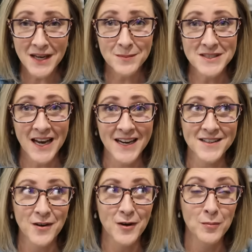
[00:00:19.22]
I'm
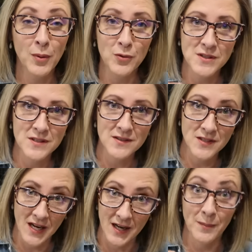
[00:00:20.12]
tight on both
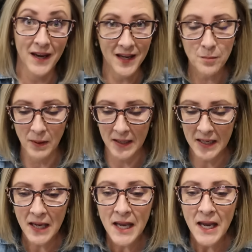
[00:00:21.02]
time and
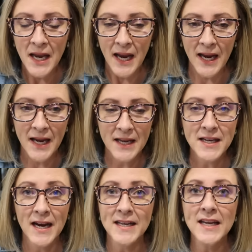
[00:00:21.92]
money,
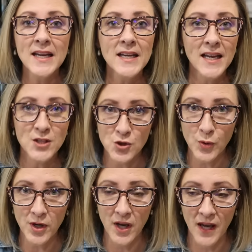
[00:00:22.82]
and I need a
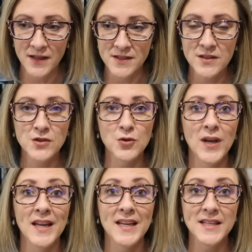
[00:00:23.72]
shortcut to
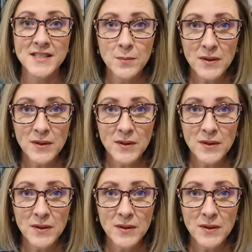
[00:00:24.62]
get easy